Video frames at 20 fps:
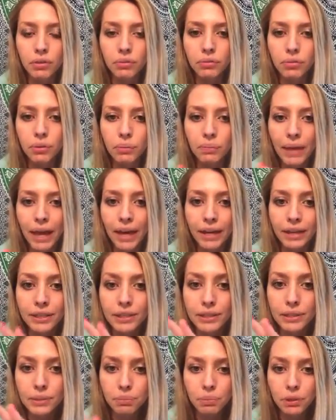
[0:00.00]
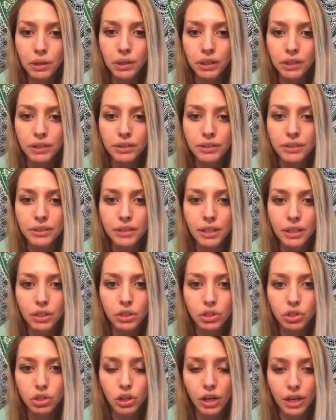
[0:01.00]
from that experience that
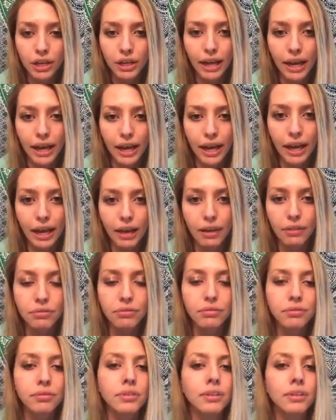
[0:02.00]
you're trying to have?